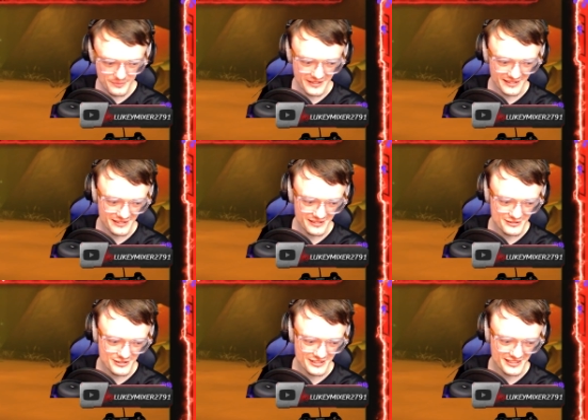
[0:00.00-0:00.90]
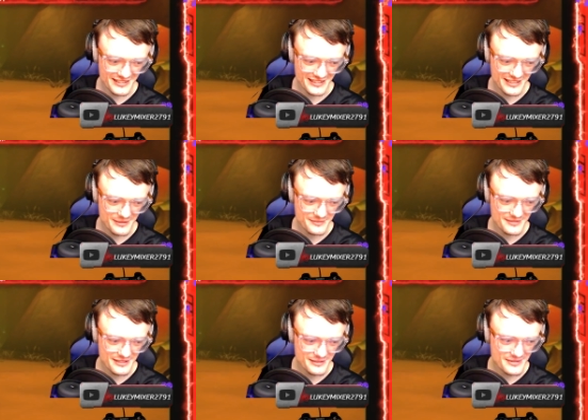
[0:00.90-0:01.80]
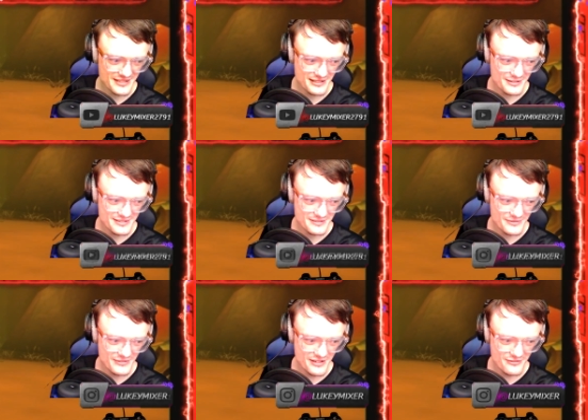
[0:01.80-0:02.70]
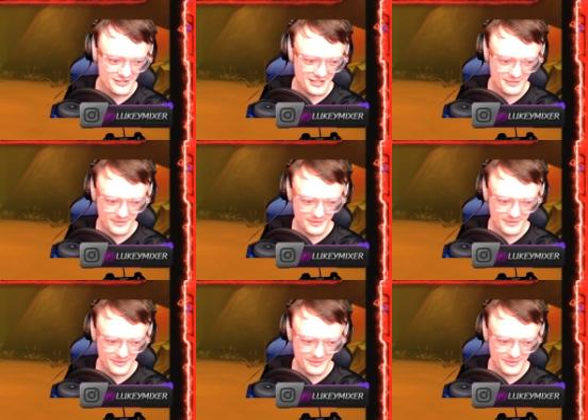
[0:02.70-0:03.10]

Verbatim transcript: to get, tried to get that game. Yeah, potatoes. But thank you for shouting them out,